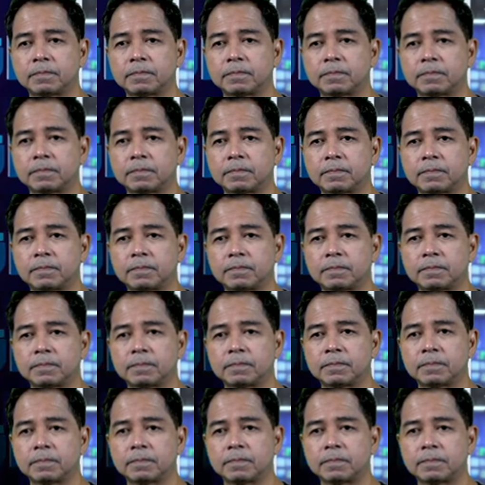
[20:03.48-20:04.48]

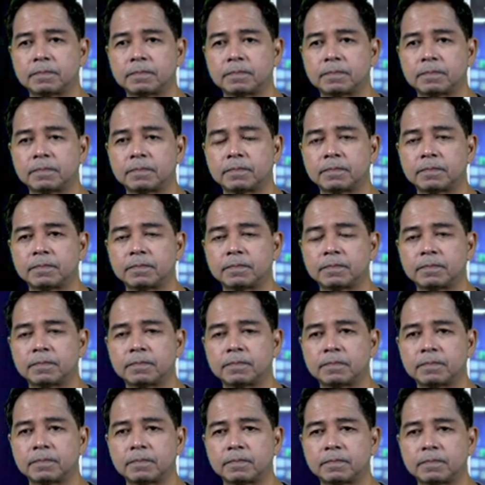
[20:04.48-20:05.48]

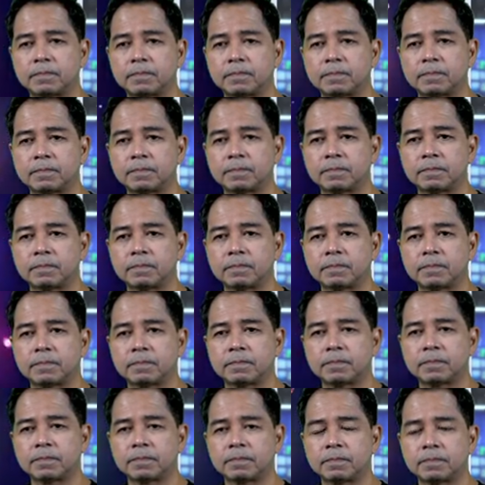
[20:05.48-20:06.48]

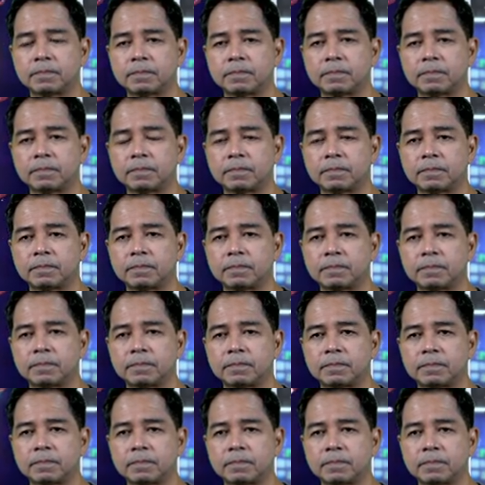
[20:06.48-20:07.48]

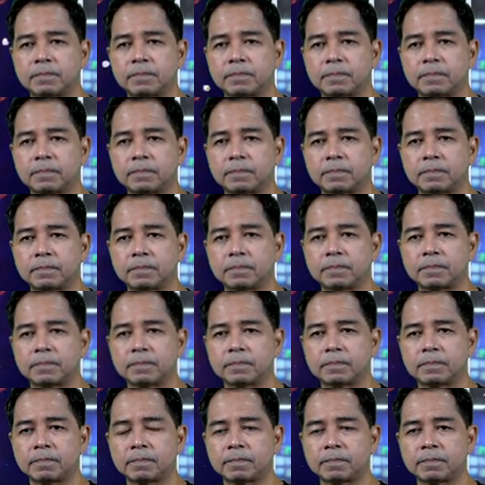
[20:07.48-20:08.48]

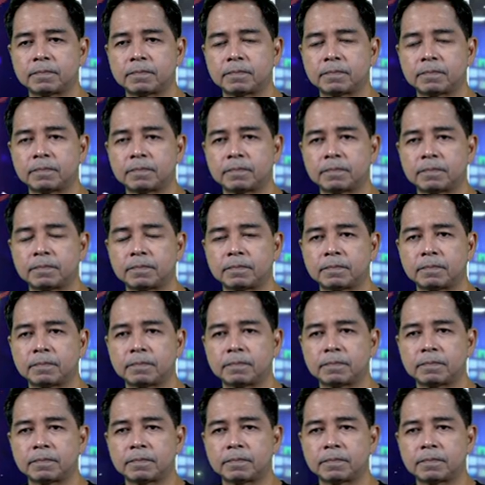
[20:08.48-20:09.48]

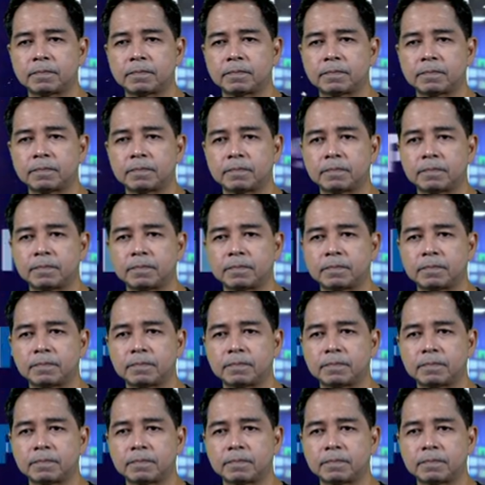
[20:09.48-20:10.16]
(not speaking)